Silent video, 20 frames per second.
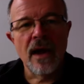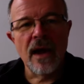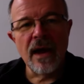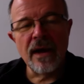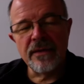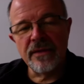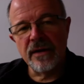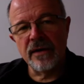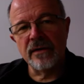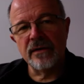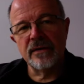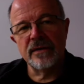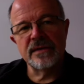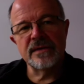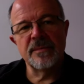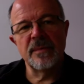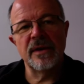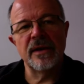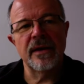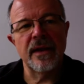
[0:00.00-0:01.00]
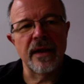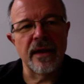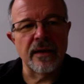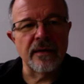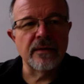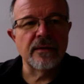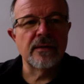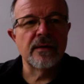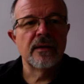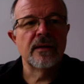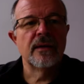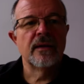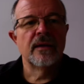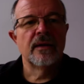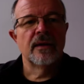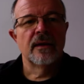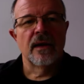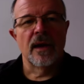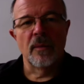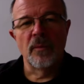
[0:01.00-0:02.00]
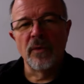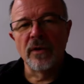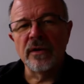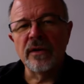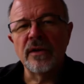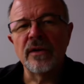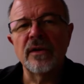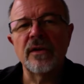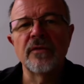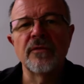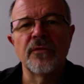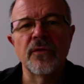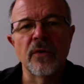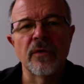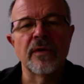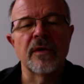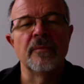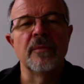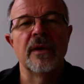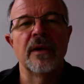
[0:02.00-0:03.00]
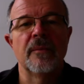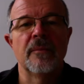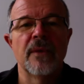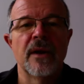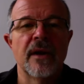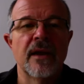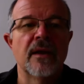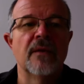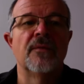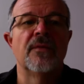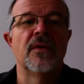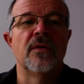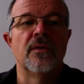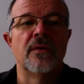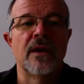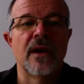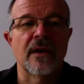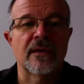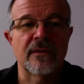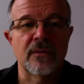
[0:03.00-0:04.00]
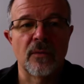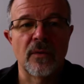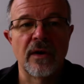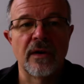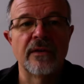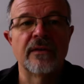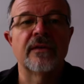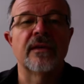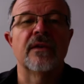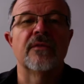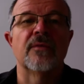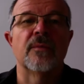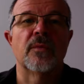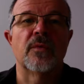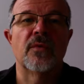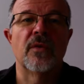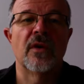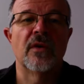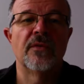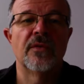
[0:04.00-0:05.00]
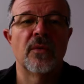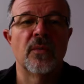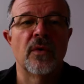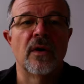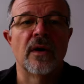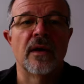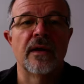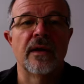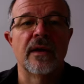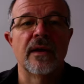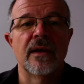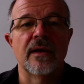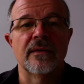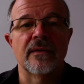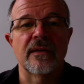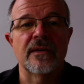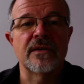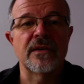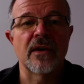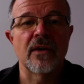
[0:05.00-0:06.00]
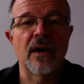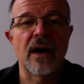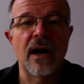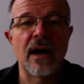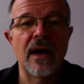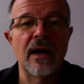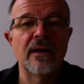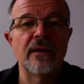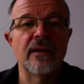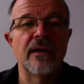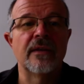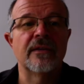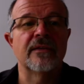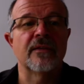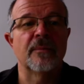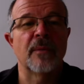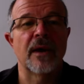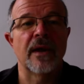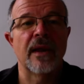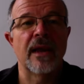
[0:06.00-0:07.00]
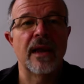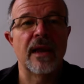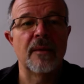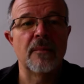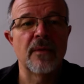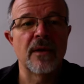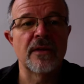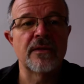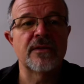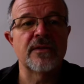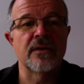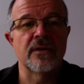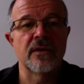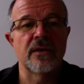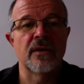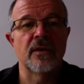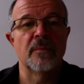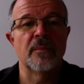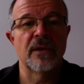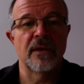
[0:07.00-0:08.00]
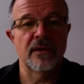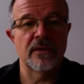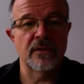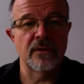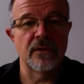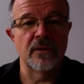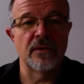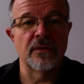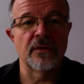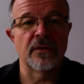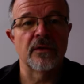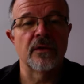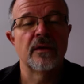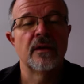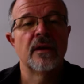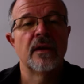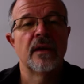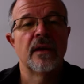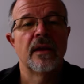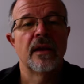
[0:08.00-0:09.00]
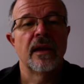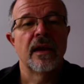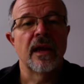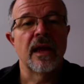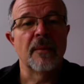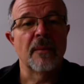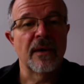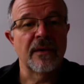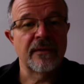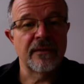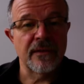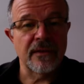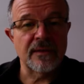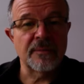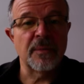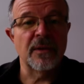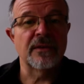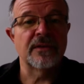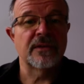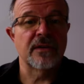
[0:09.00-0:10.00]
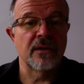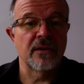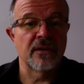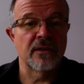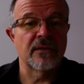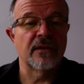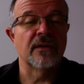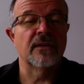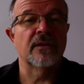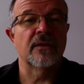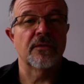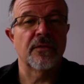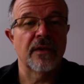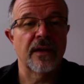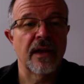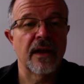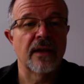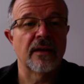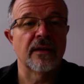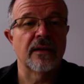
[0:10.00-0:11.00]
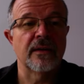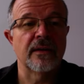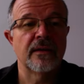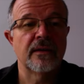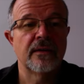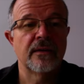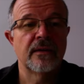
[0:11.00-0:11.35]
Hi there, it's me again. I'm really looking forward to meeting many of you next Wednesday from 12 to 1 as I share highlights of my eight month journey on Biggest Loser and my six plus years since the finale.